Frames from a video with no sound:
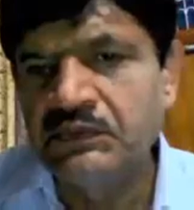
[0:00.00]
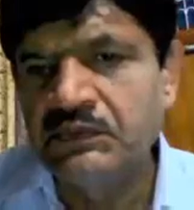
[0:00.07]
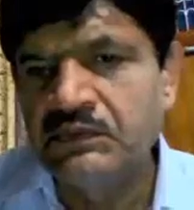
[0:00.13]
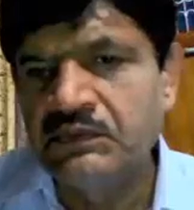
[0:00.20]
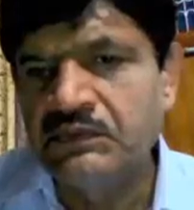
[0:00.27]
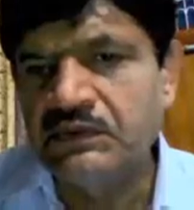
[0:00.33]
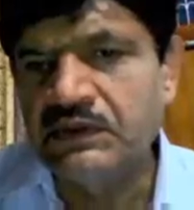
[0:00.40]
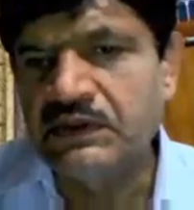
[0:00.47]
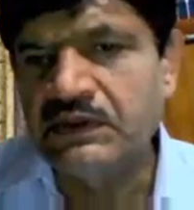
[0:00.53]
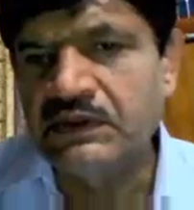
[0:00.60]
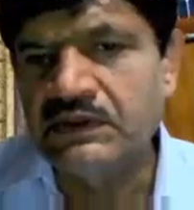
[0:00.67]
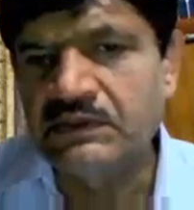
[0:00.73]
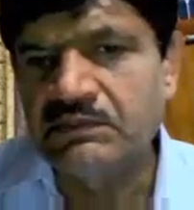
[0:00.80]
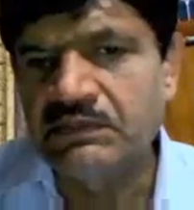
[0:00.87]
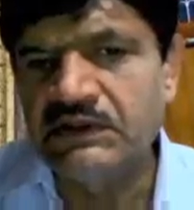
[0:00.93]
okay,
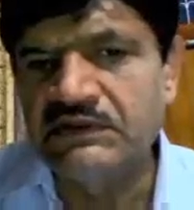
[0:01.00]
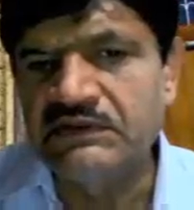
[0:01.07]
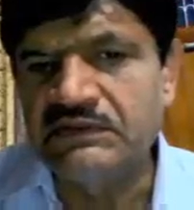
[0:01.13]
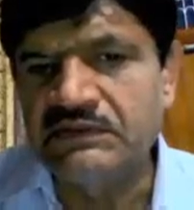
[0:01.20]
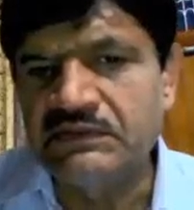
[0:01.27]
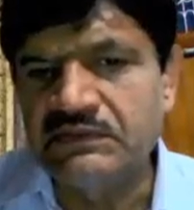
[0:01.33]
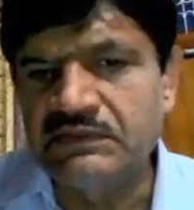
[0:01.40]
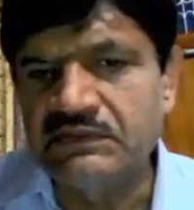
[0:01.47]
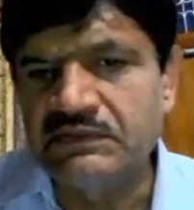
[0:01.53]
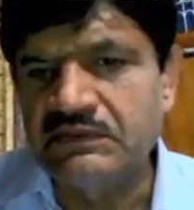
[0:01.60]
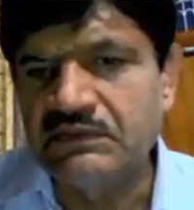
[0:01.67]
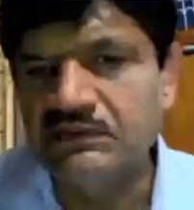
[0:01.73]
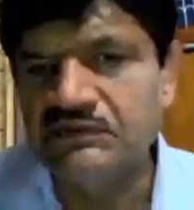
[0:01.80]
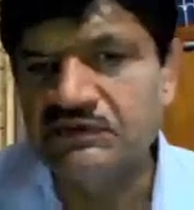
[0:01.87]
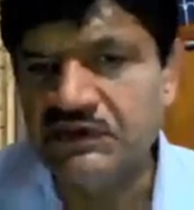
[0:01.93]
please
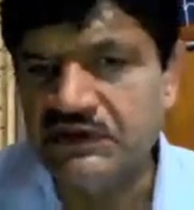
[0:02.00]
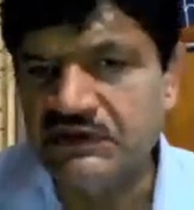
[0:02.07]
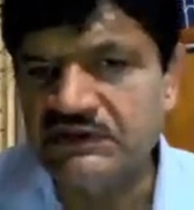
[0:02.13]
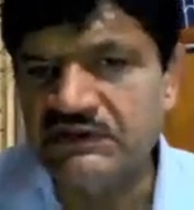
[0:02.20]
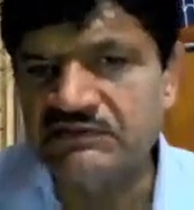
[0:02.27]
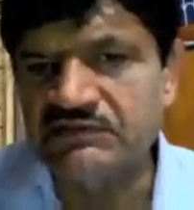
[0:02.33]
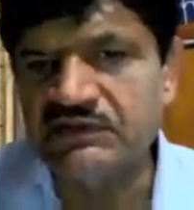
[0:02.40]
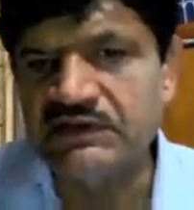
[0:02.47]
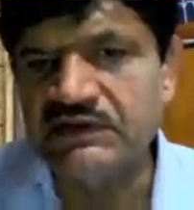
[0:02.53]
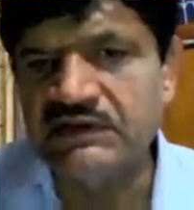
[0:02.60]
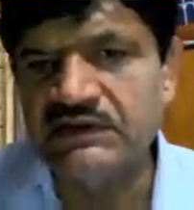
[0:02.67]
share this one,